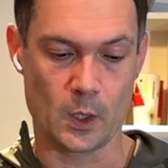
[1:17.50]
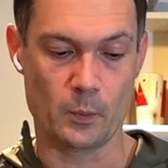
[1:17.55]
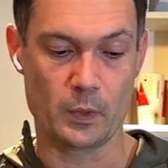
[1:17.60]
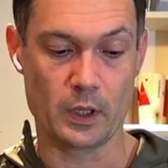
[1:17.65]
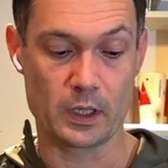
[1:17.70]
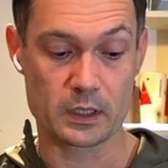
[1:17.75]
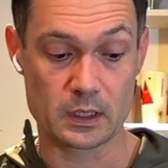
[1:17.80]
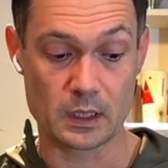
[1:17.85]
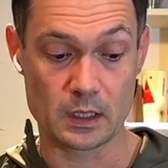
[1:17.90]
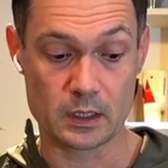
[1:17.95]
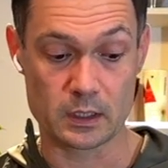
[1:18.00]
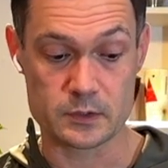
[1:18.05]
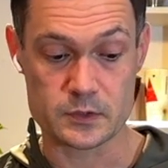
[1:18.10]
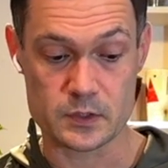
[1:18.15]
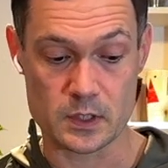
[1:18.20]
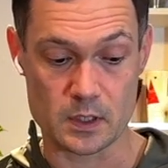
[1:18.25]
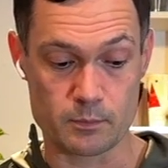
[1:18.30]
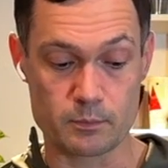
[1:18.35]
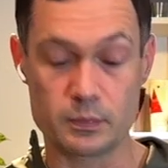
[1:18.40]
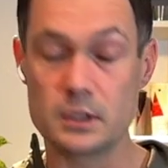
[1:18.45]
Again, it's
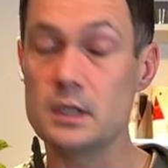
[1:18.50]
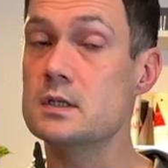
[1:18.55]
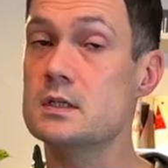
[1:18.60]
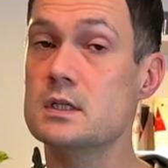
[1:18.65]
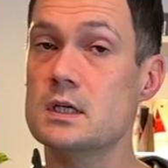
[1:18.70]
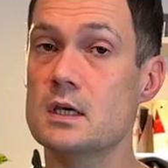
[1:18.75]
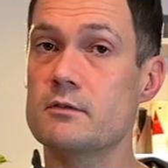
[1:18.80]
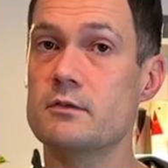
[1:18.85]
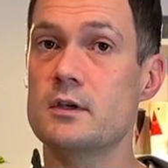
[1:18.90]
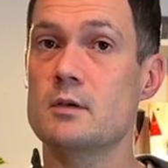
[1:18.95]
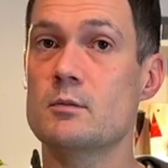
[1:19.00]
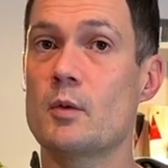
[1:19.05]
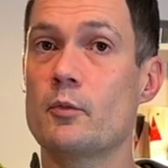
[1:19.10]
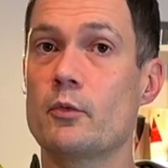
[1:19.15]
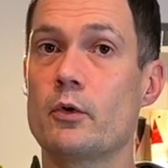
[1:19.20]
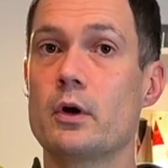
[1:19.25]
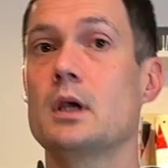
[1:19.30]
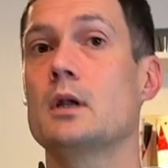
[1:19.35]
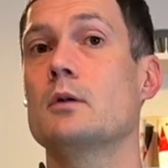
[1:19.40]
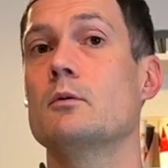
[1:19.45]
a PTFE
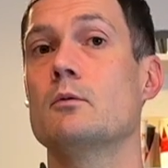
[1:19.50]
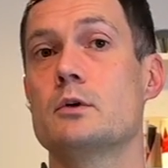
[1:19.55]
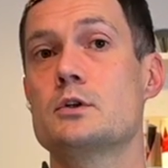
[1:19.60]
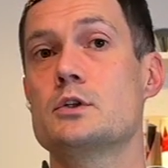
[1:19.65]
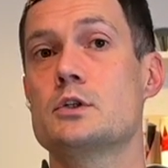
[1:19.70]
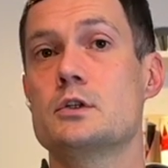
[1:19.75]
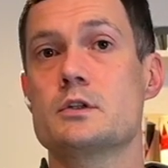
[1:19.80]
membrane, which